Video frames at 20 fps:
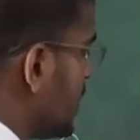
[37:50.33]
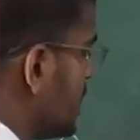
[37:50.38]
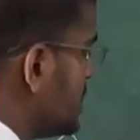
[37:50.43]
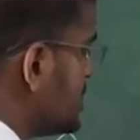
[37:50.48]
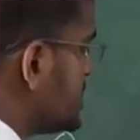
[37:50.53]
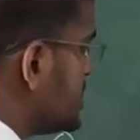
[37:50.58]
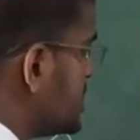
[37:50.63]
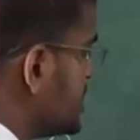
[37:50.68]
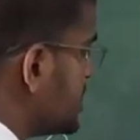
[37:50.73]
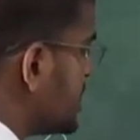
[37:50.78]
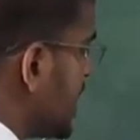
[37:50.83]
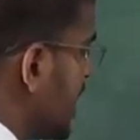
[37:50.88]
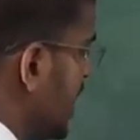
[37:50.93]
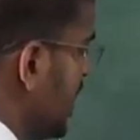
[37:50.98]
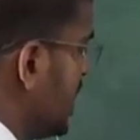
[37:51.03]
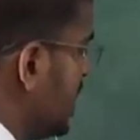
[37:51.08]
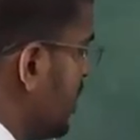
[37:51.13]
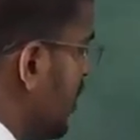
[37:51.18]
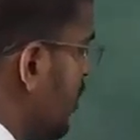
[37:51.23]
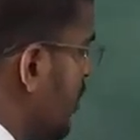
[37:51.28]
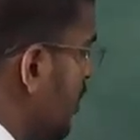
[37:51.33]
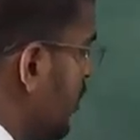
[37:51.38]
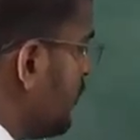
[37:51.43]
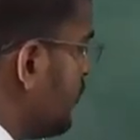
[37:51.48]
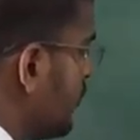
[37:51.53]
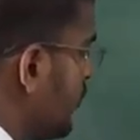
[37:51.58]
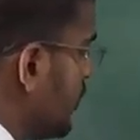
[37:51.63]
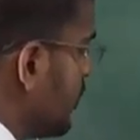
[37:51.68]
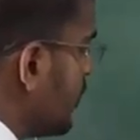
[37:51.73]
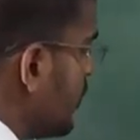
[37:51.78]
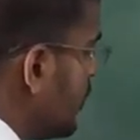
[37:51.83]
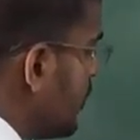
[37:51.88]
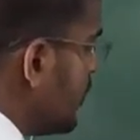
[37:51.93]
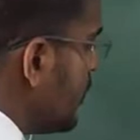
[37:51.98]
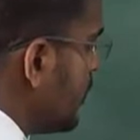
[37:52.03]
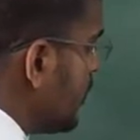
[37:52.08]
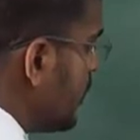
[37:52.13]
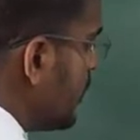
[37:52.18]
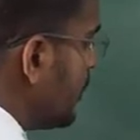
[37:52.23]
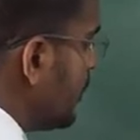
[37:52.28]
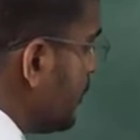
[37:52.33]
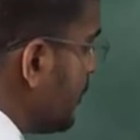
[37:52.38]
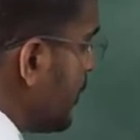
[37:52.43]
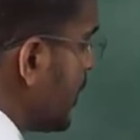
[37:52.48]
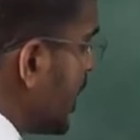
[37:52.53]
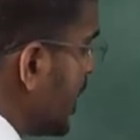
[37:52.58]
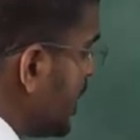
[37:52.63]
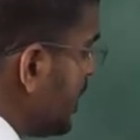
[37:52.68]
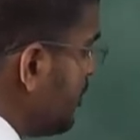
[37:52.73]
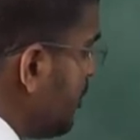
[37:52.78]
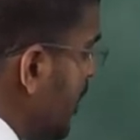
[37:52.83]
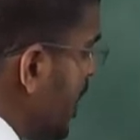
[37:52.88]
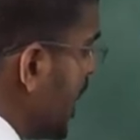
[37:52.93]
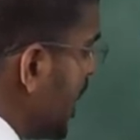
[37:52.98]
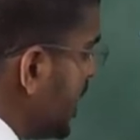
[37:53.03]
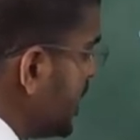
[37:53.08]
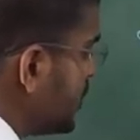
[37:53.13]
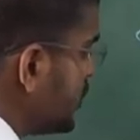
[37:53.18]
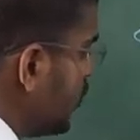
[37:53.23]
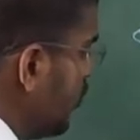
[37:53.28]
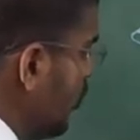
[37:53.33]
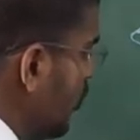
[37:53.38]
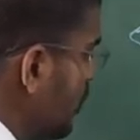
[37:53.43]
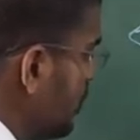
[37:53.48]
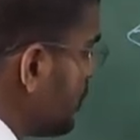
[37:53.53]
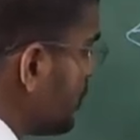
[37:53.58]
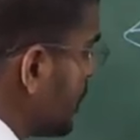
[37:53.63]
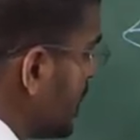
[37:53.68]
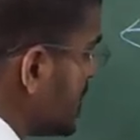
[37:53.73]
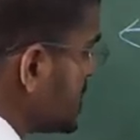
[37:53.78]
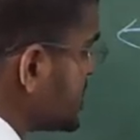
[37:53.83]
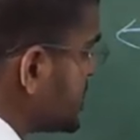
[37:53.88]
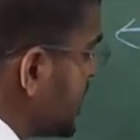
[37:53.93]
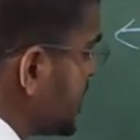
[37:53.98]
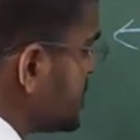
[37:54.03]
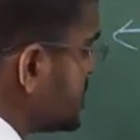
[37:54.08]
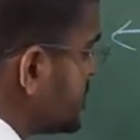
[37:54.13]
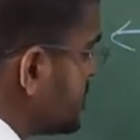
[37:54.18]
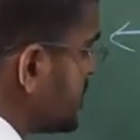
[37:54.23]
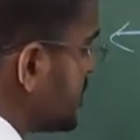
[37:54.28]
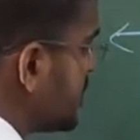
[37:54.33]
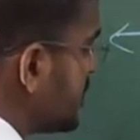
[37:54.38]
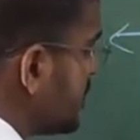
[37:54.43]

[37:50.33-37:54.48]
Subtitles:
sine of pi by 2 plus h.